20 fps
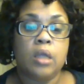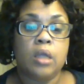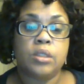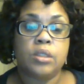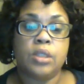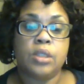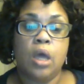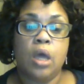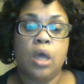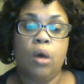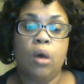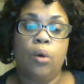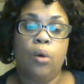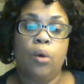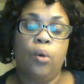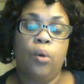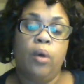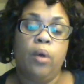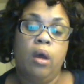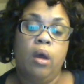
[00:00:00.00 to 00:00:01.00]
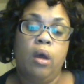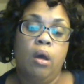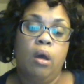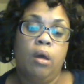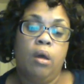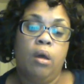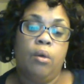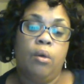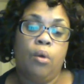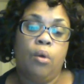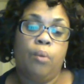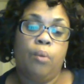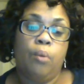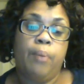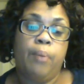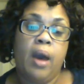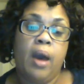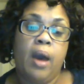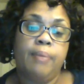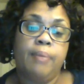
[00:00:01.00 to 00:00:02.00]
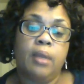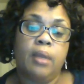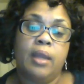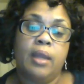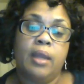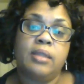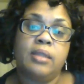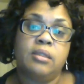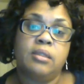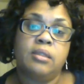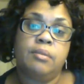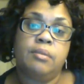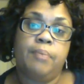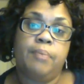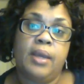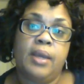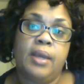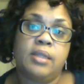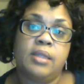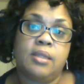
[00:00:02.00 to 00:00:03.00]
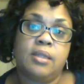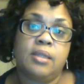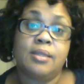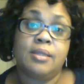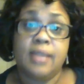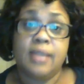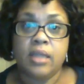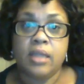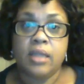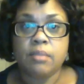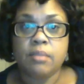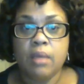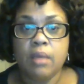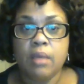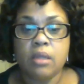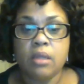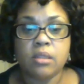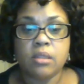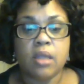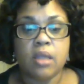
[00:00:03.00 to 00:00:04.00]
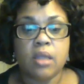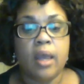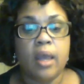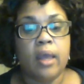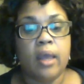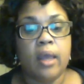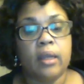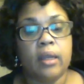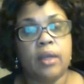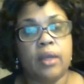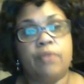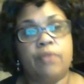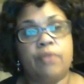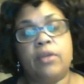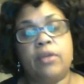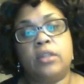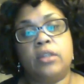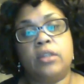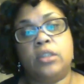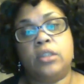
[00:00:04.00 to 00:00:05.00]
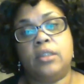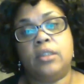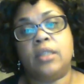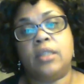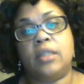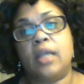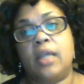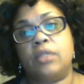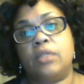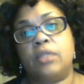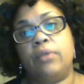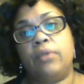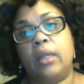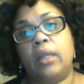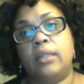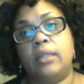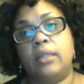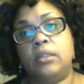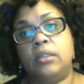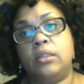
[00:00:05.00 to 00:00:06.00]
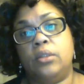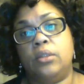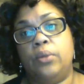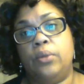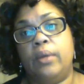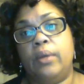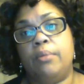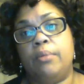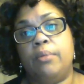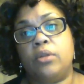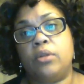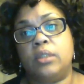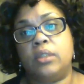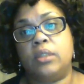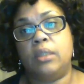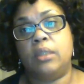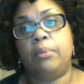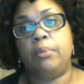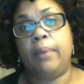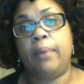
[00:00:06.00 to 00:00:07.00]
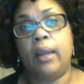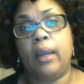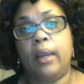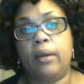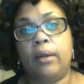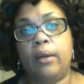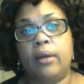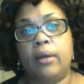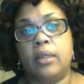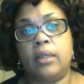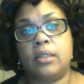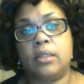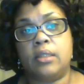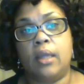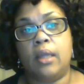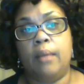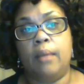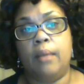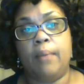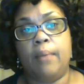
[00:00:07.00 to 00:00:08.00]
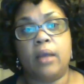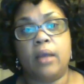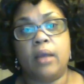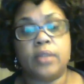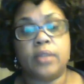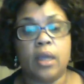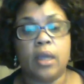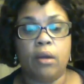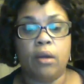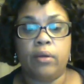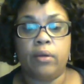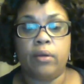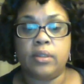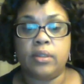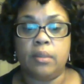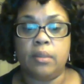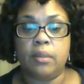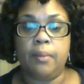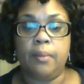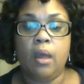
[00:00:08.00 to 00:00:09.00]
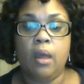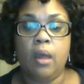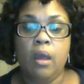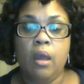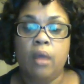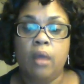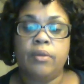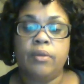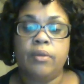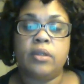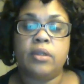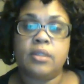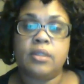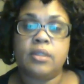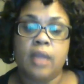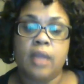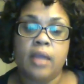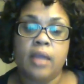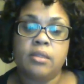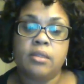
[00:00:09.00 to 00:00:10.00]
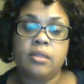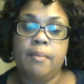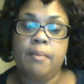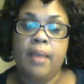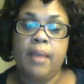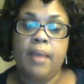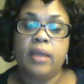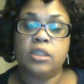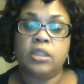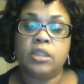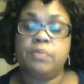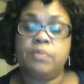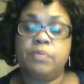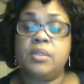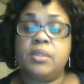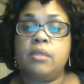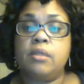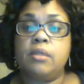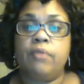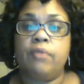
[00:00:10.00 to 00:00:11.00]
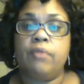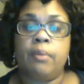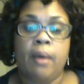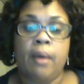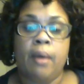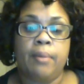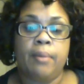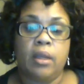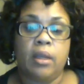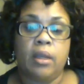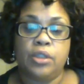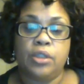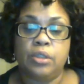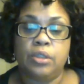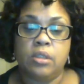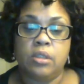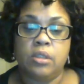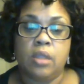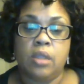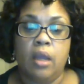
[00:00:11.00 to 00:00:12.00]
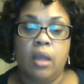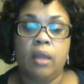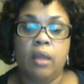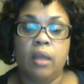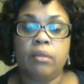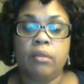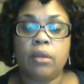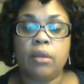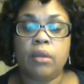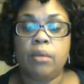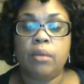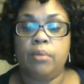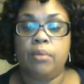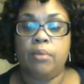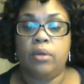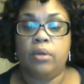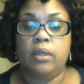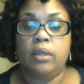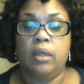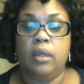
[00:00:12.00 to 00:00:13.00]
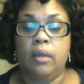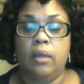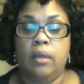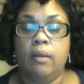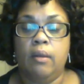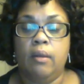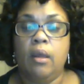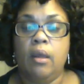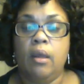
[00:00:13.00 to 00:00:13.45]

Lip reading: So population-based assessments and interventions as it relates to emergency preparedness and bioterrorism, they're designed to manage specific populations in the community.